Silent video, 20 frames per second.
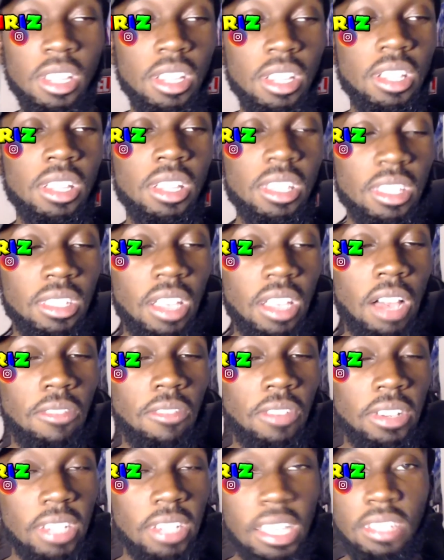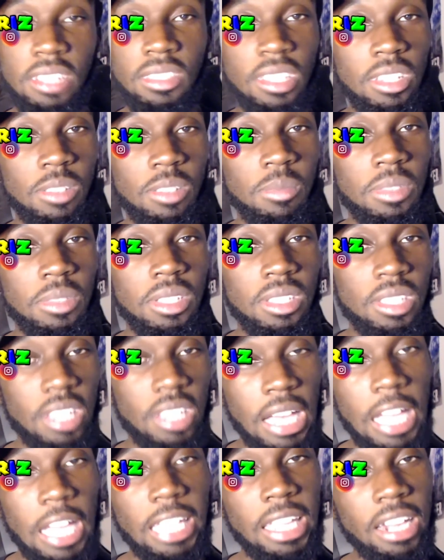Y'all finessed him. I
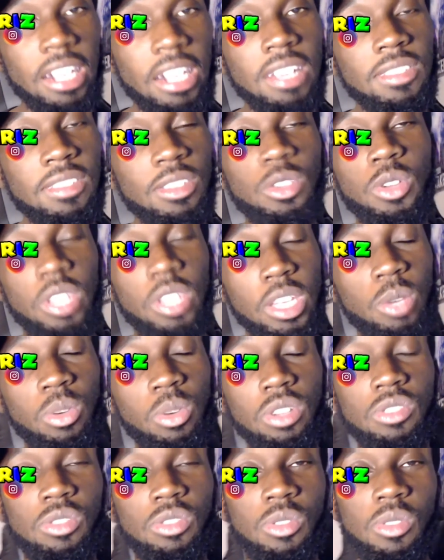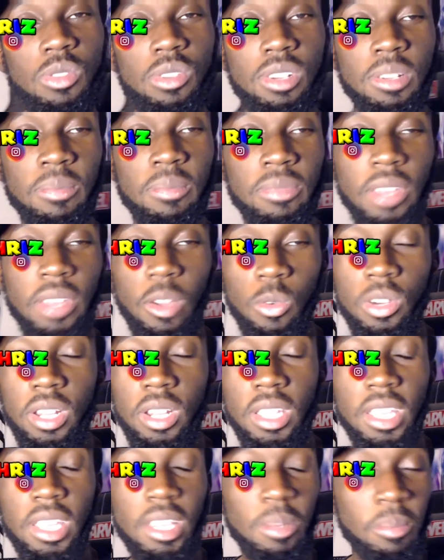guarantee you he would have scored and won the
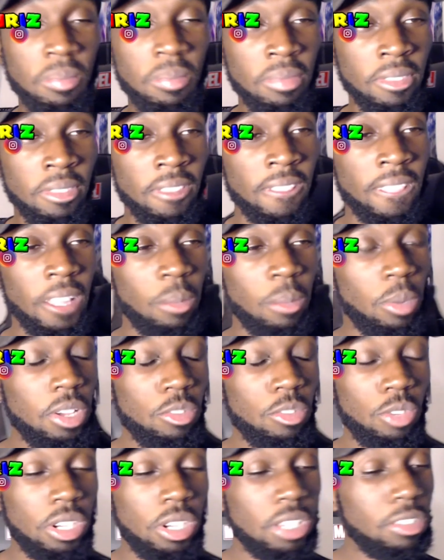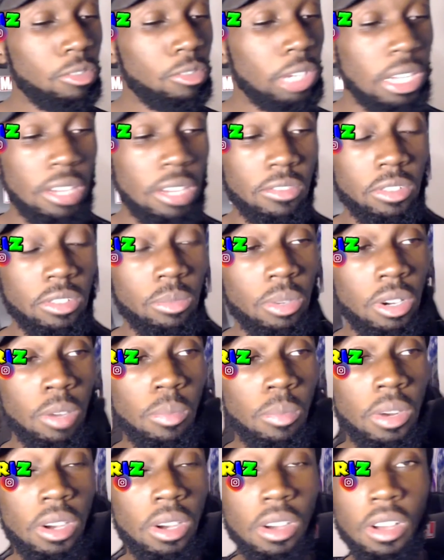game. But well, it's whatever, bro.
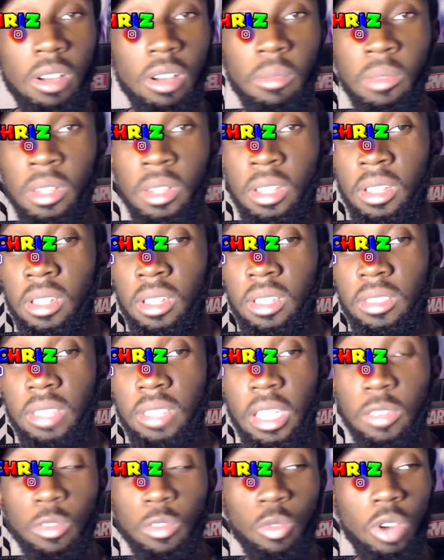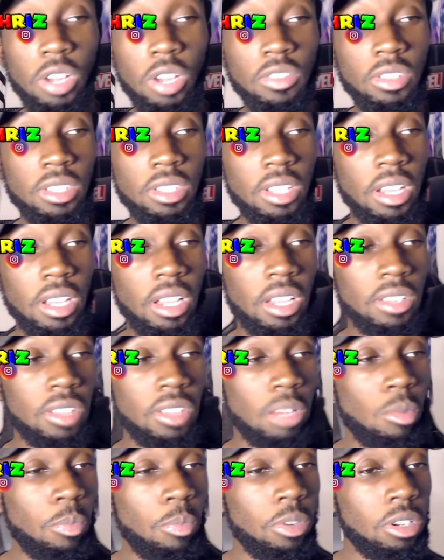But um, thanks for watching, guys. I'm
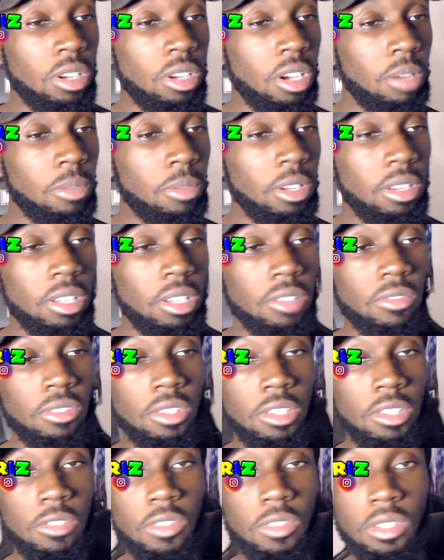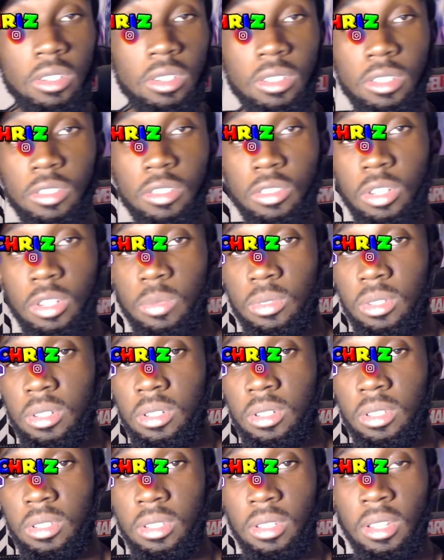gonna put um the link for this video in the
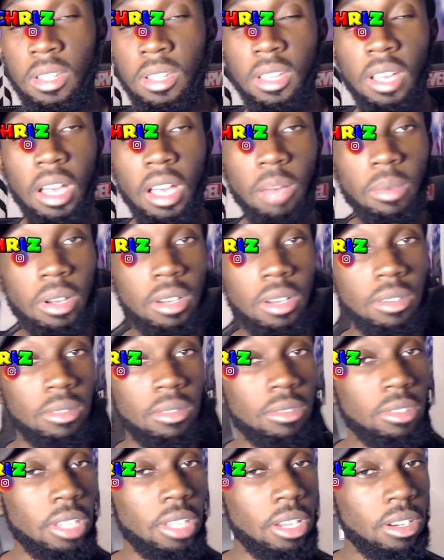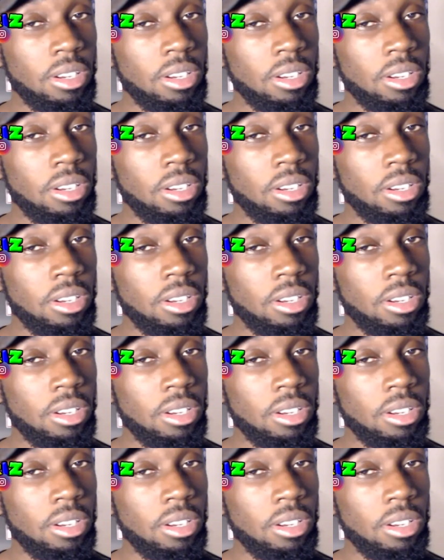description. I'm out. Later.